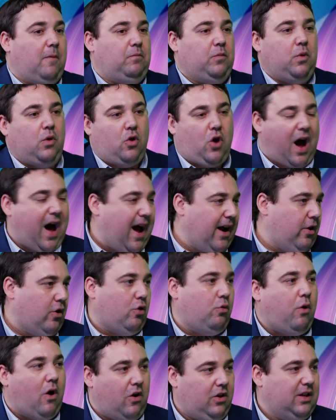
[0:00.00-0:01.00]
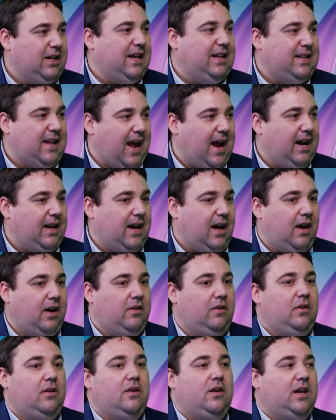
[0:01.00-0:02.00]
higher quality data
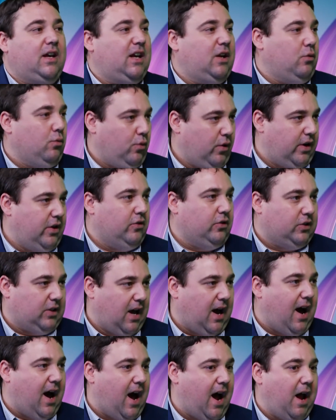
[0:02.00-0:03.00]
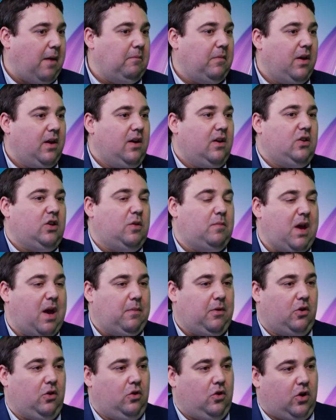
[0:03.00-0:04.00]
in real time to be
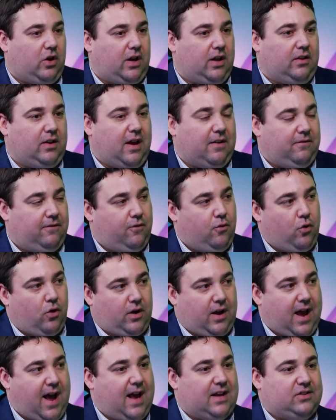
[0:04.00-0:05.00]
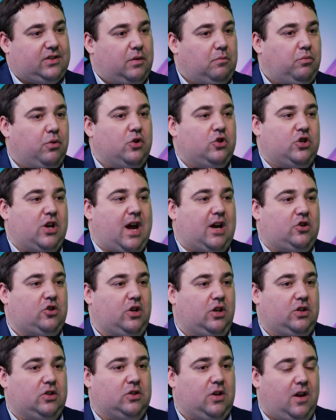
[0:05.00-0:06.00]
able to look at forecasts and
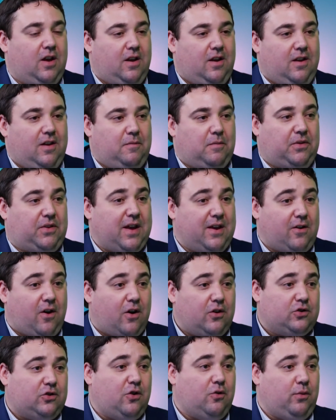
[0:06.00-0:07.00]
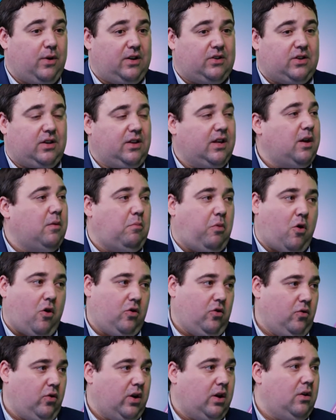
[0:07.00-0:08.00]
projections. But then also recently, in
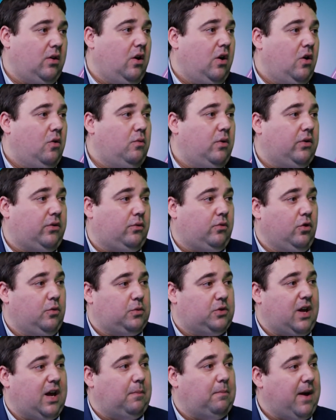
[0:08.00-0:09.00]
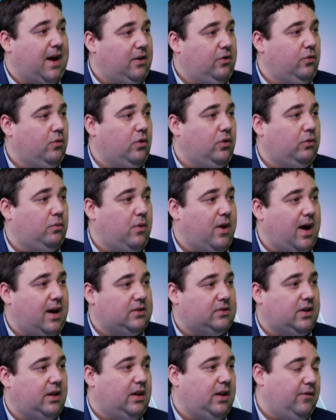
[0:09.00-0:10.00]
partnering with groups like
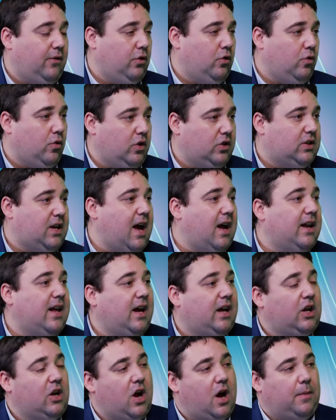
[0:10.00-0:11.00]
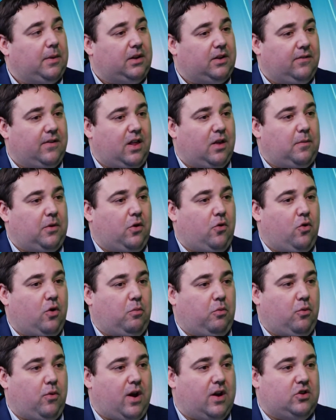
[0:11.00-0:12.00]
Penn-Northwest and even Lawrence County Economic Development
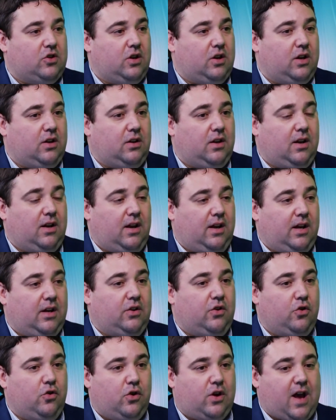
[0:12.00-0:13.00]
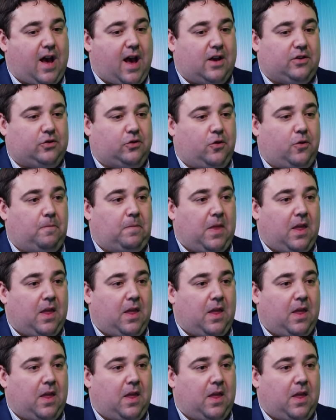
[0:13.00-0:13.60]
Corporation in Newcastle,